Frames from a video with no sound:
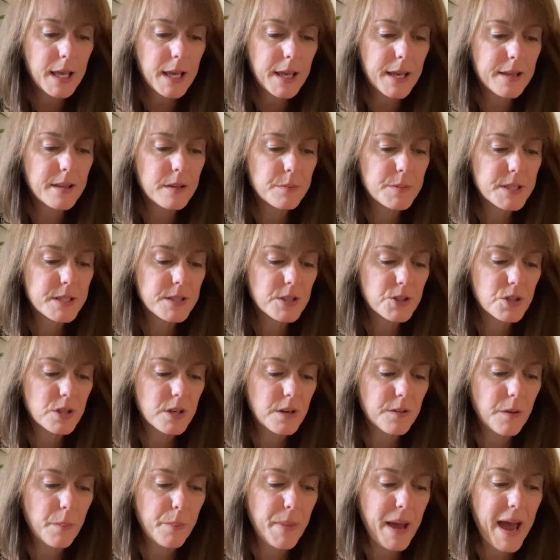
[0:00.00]
In the position
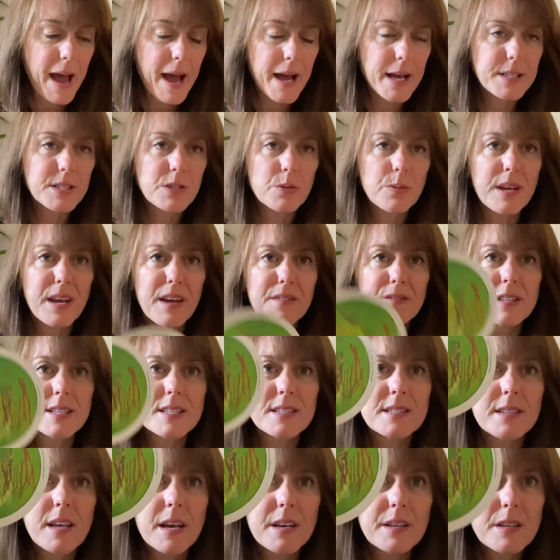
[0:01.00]
of the past, we have the
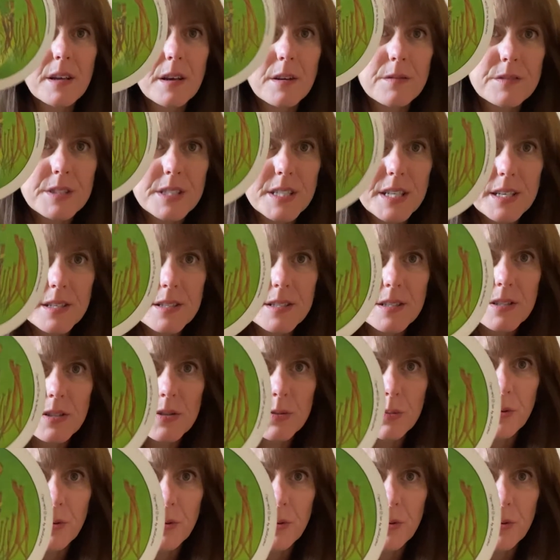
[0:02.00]
Sun of Discs